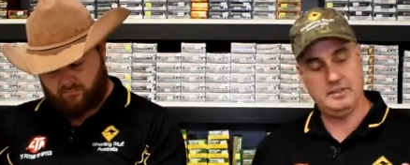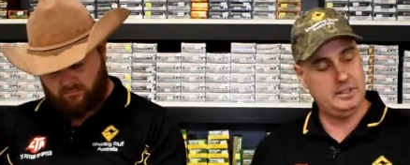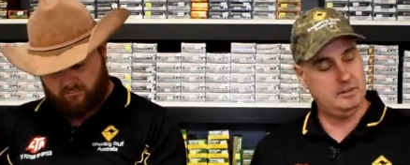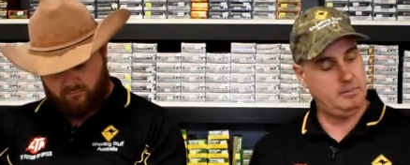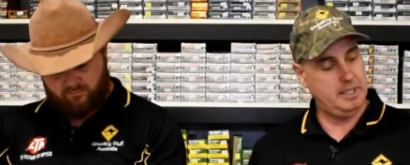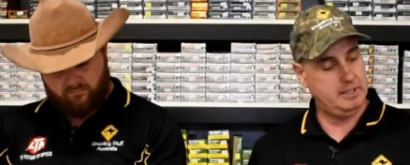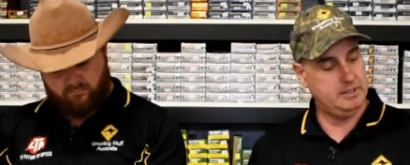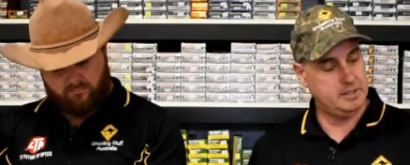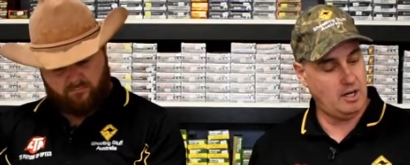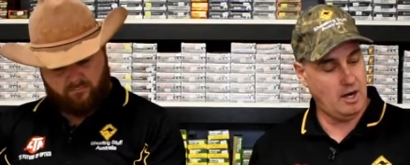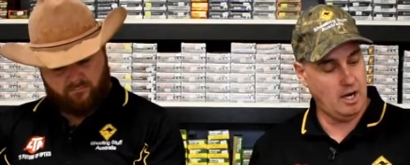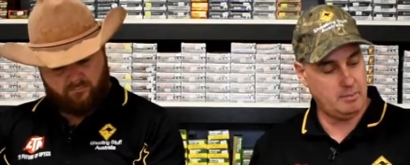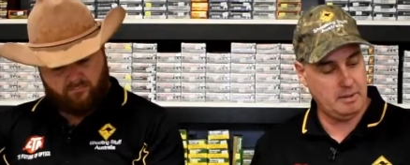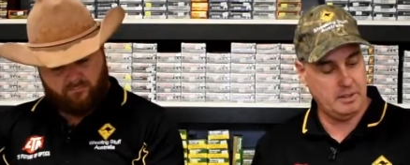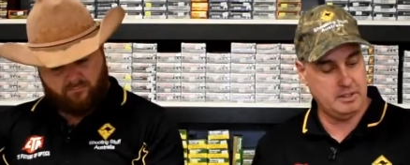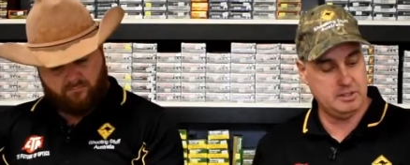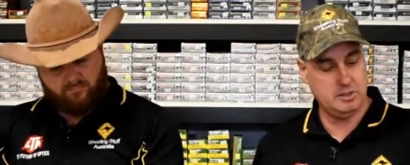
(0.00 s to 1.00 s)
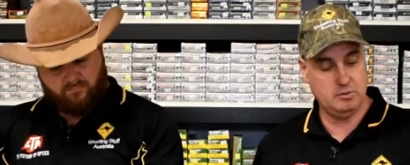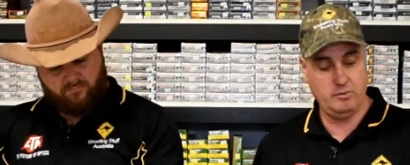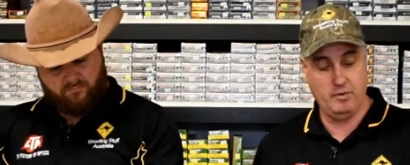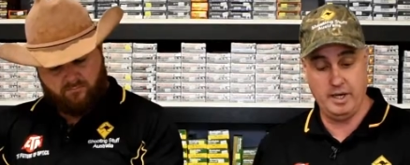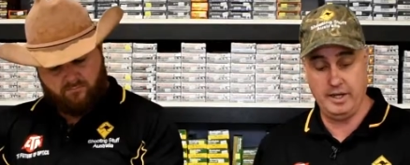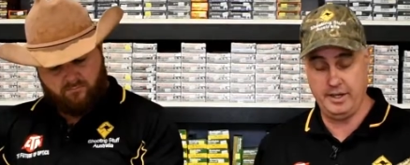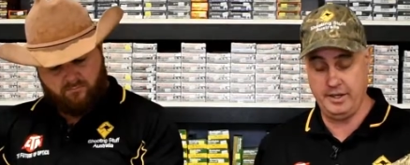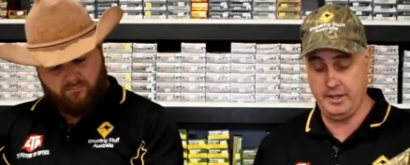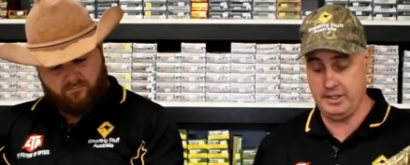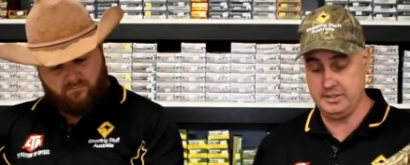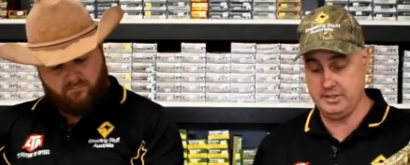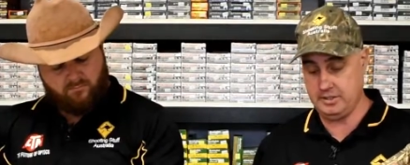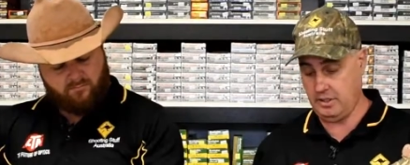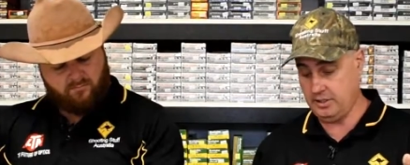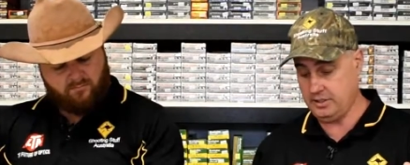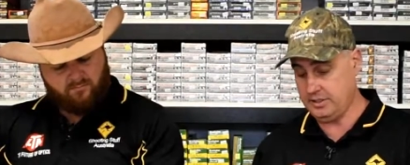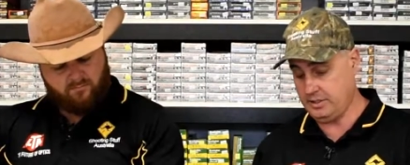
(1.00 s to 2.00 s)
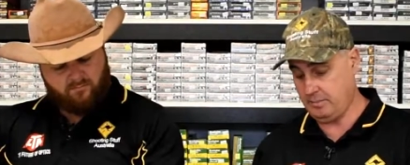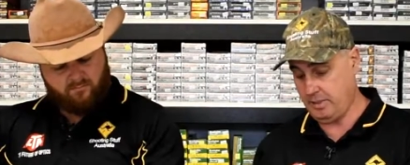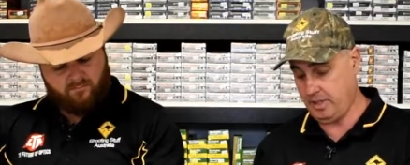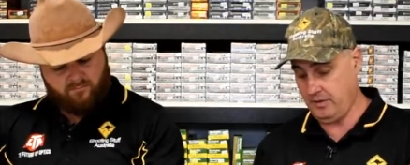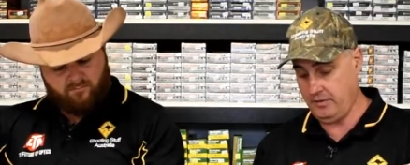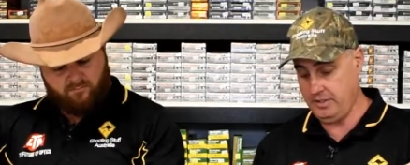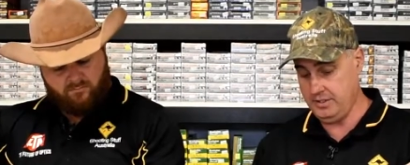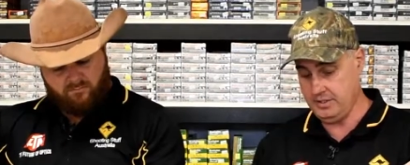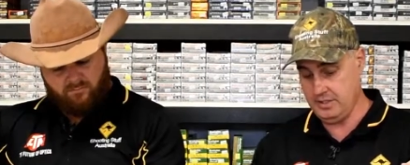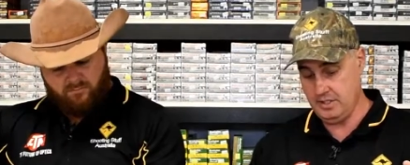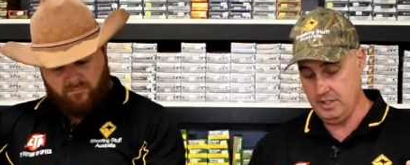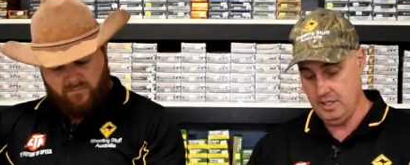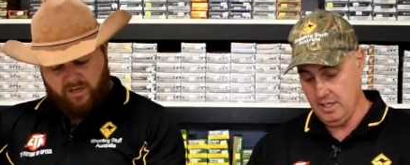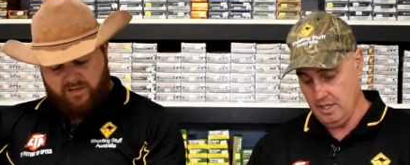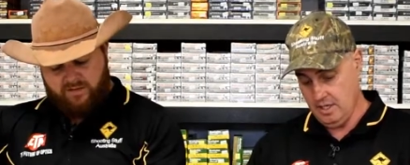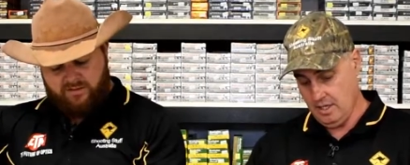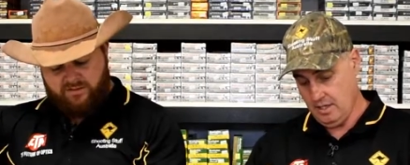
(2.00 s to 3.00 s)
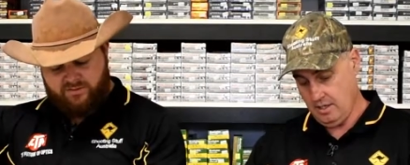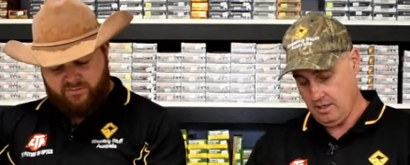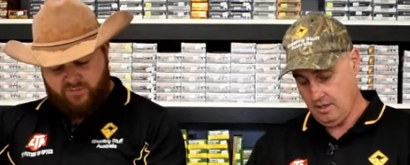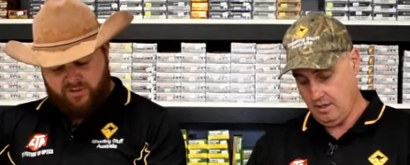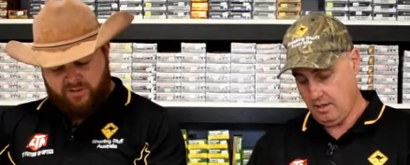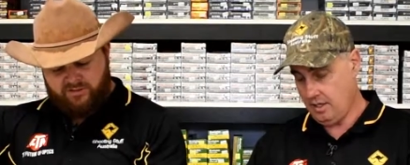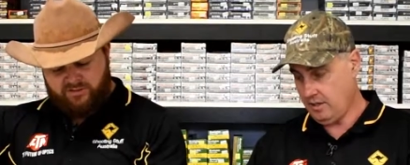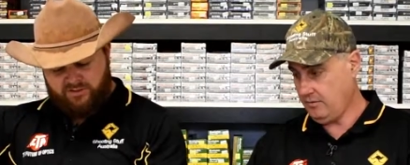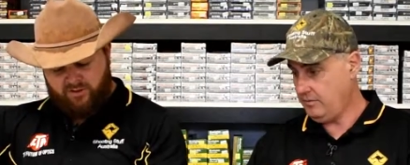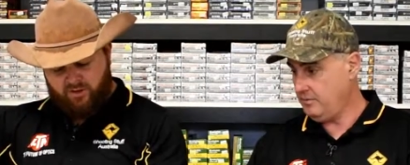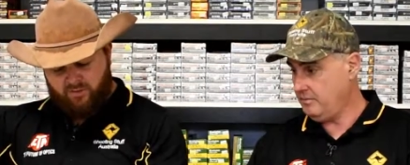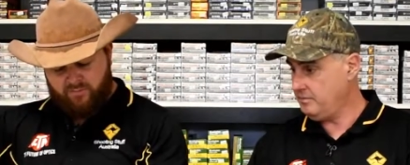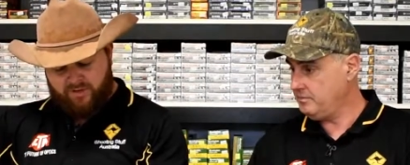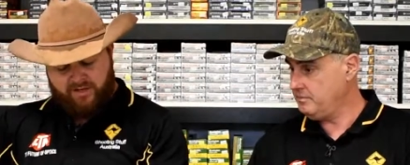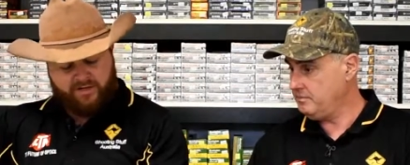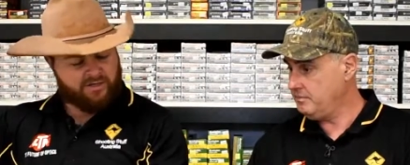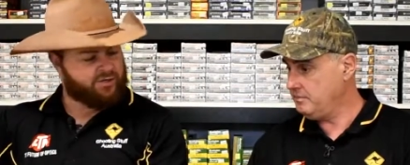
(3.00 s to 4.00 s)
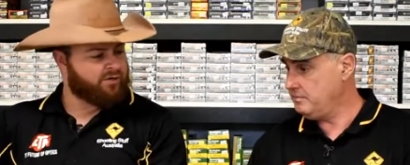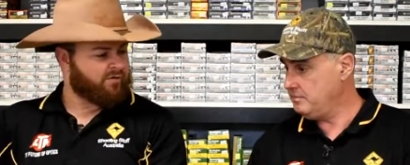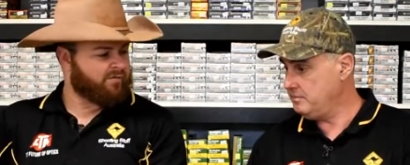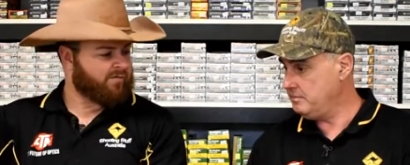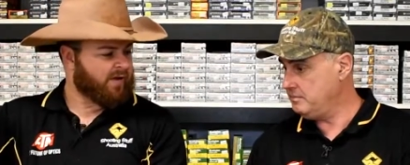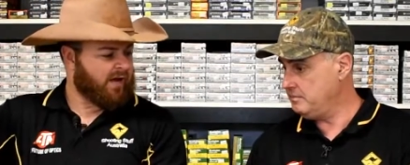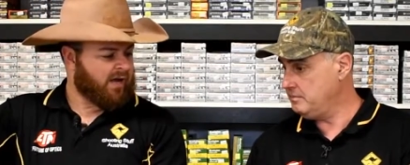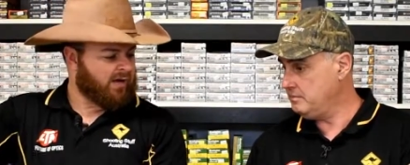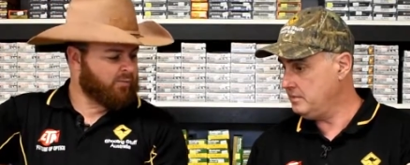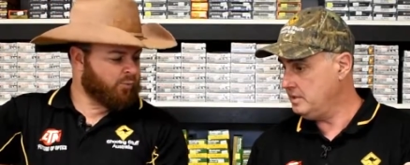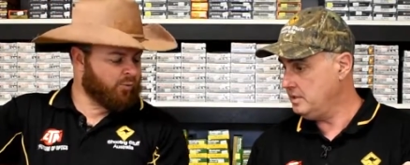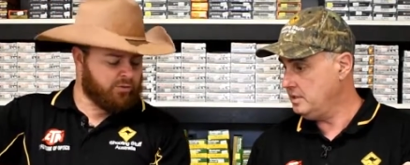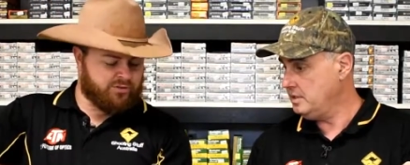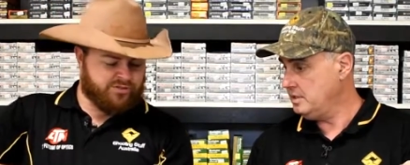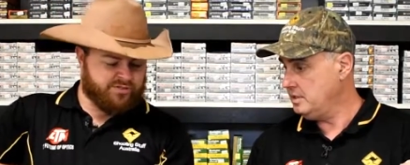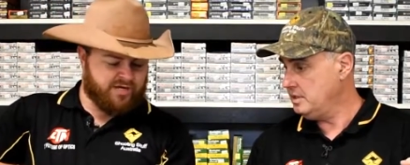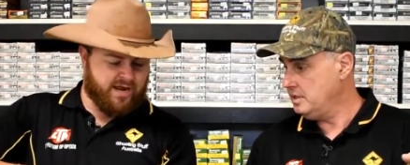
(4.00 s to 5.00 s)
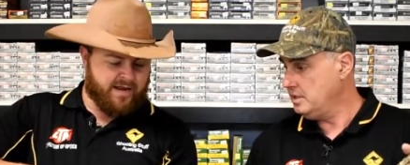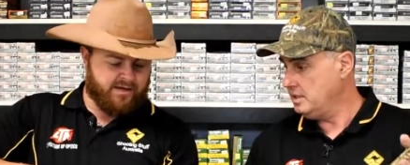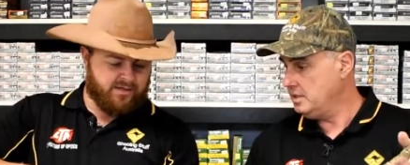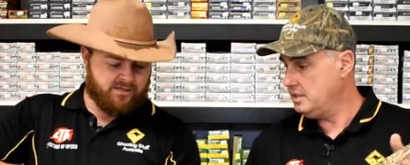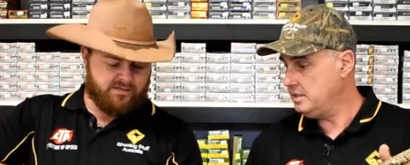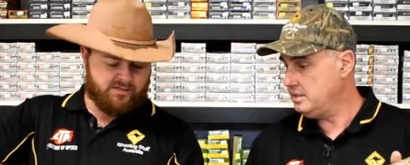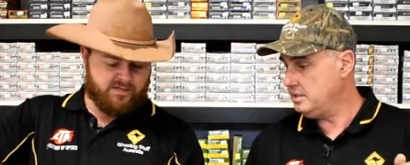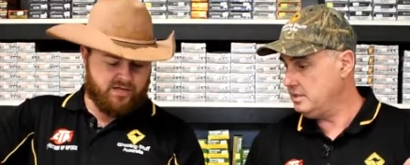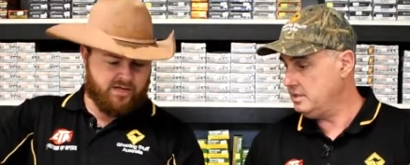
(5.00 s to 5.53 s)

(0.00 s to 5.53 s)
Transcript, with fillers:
Speaker 1: to be desired, but this is really nice hydro dipping on this. And this one is I, a
Speaker 2: combination of hardwood, stainless,